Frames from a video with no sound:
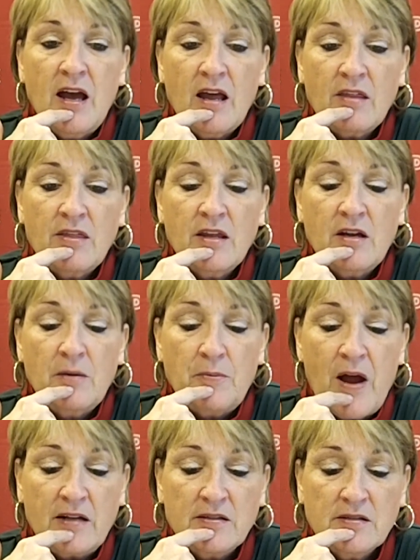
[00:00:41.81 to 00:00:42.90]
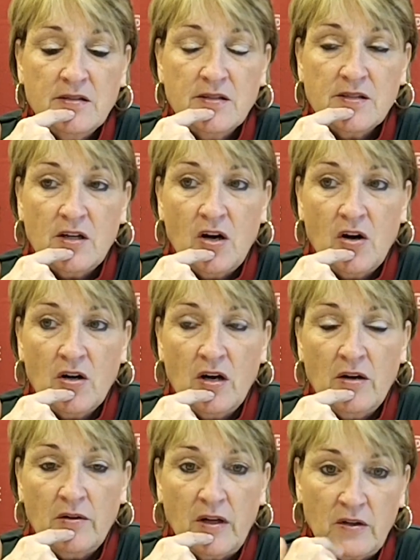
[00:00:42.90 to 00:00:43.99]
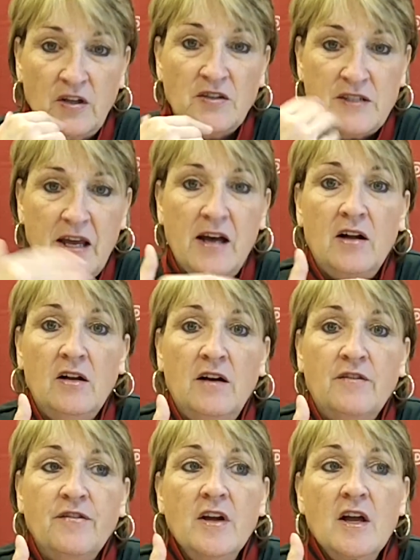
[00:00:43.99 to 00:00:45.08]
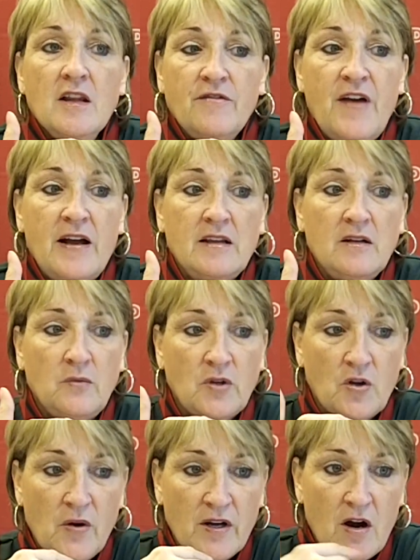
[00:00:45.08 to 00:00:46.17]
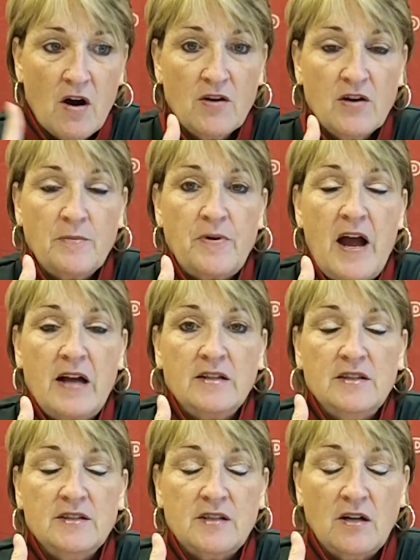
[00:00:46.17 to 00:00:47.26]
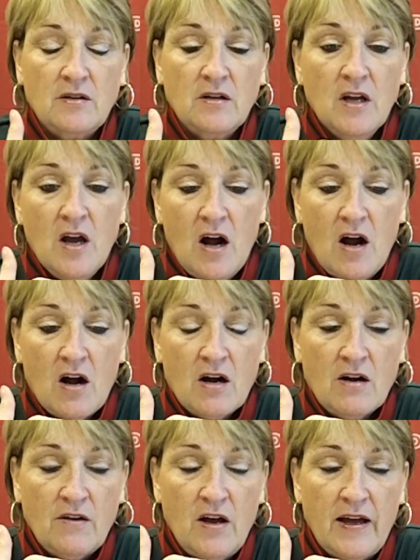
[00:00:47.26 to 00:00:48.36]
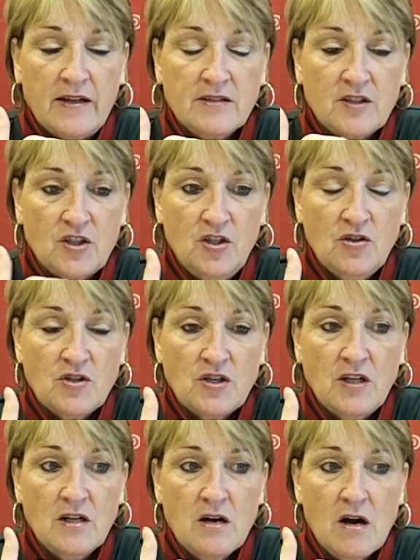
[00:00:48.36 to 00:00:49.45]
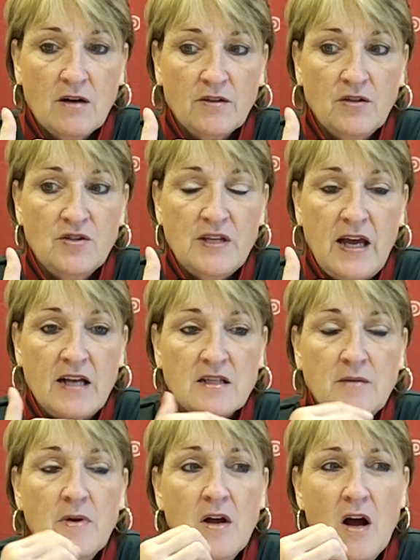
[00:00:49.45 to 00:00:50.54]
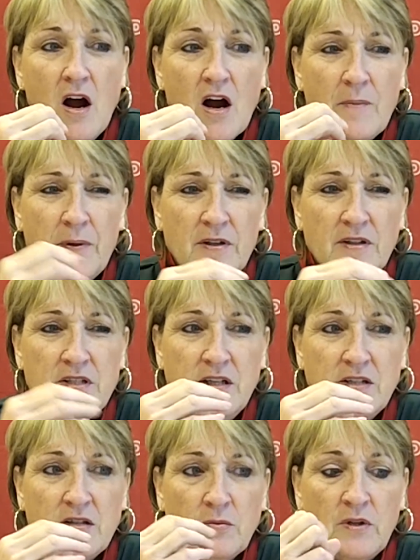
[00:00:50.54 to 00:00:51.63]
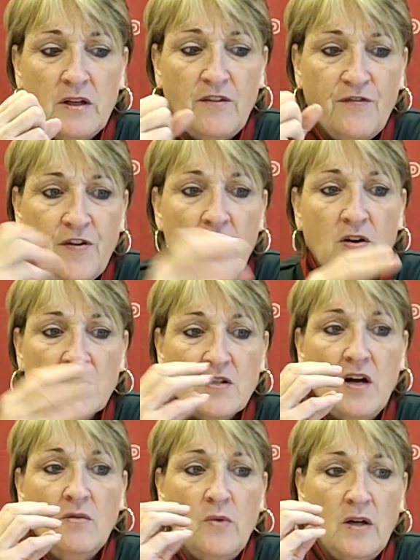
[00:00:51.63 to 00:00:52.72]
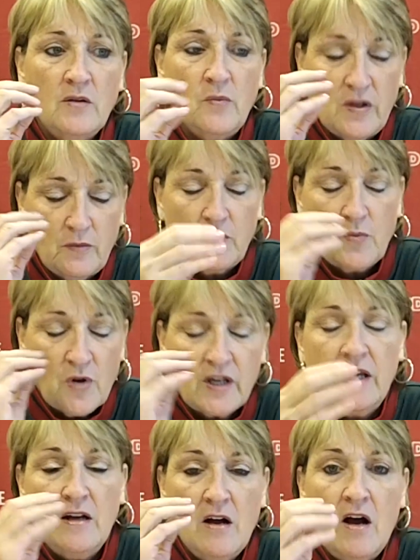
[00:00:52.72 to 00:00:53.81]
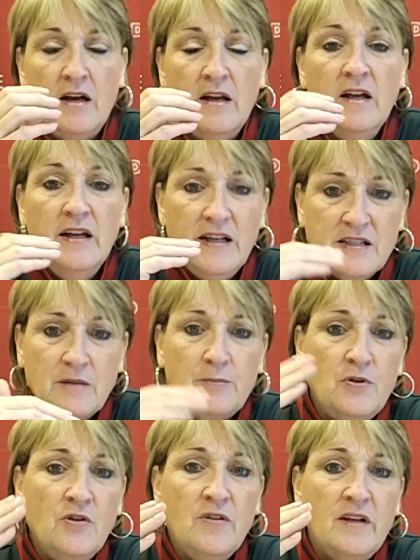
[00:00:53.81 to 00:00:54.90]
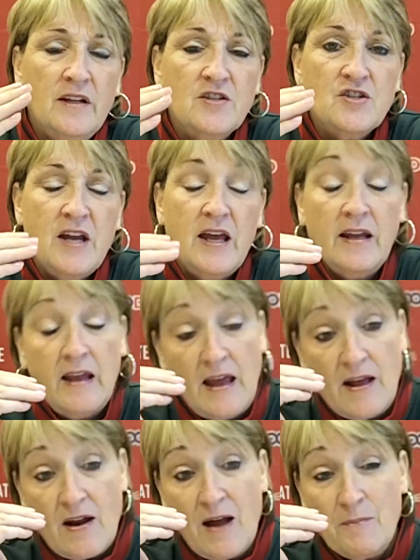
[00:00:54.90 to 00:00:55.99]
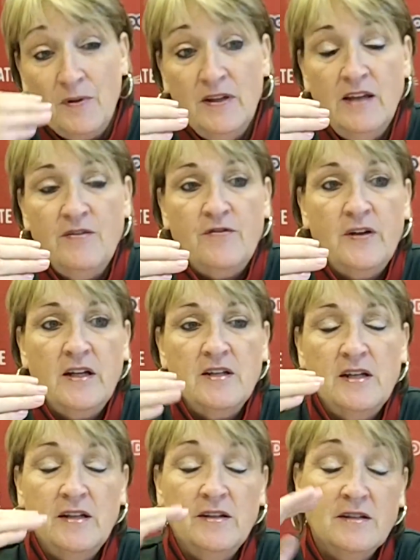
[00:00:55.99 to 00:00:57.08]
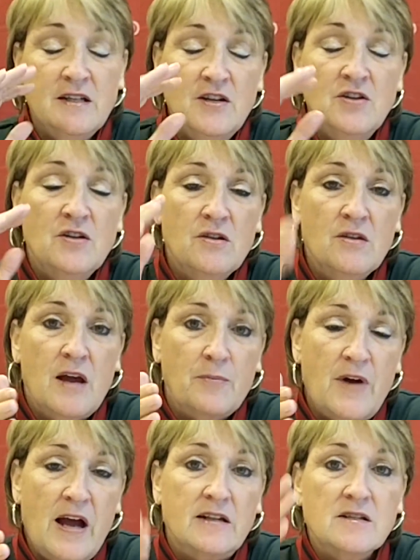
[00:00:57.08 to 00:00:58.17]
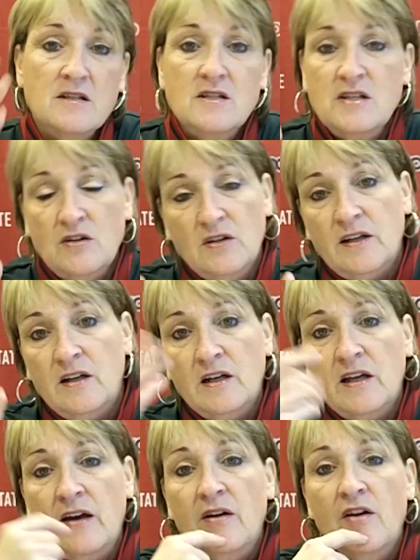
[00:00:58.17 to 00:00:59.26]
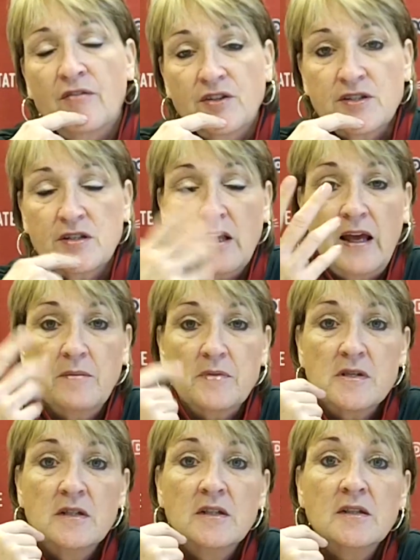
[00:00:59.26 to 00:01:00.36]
I think our practices are a good tell of the fact that we're going harder in practice. Our execution, our enthusiasm, our ability to really focus on what we're working on is improving each day. And I believe if we could continue to do that practice, it's certainly going to carry over into games.